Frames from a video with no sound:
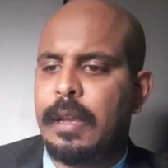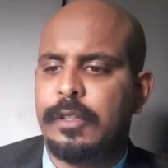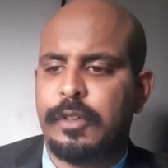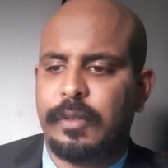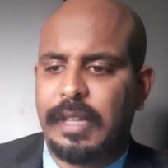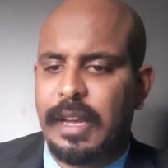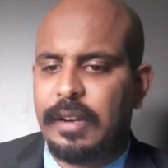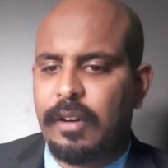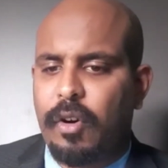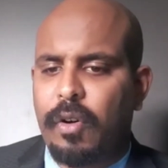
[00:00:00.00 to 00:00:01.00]
So
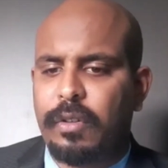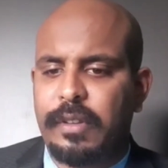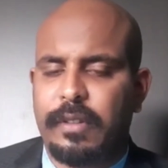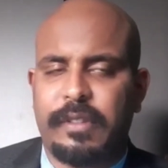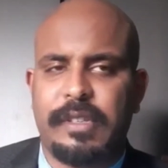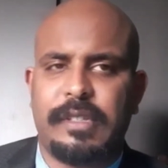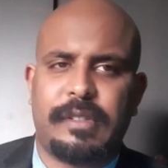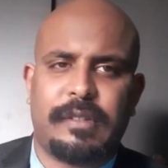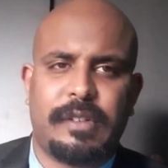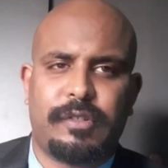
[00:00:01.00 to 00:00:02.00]
that all
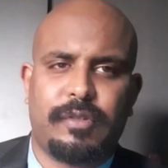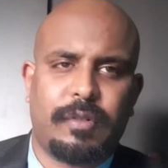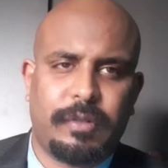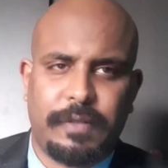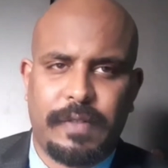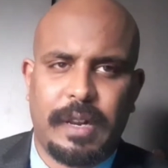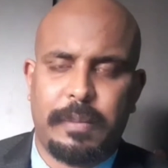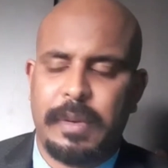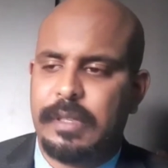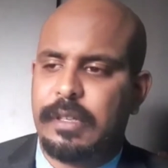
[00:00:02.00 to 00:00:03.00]
these historical
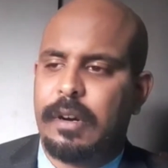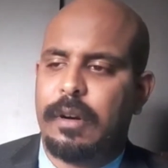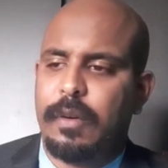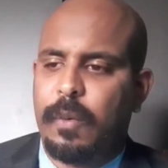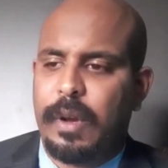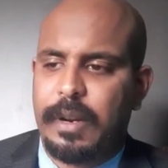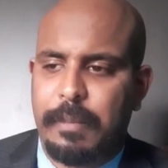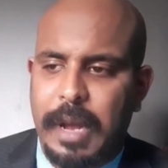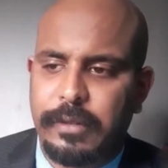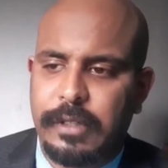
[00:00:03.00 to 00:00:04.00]
developments are what
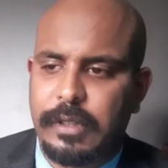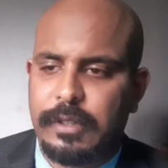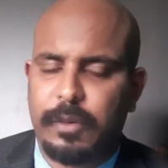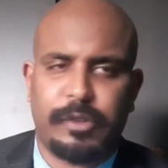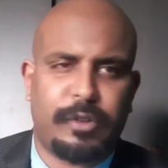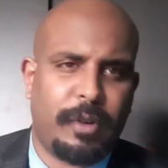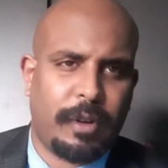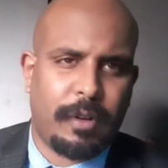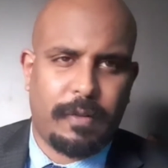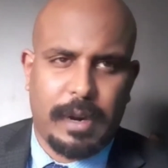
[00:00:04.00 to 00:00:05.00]
amounted to what's going
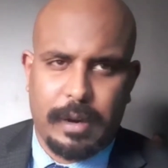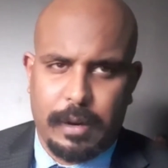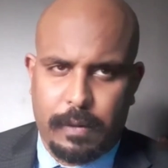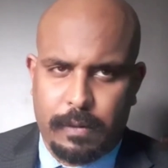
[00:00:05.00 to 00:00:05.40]
on right now.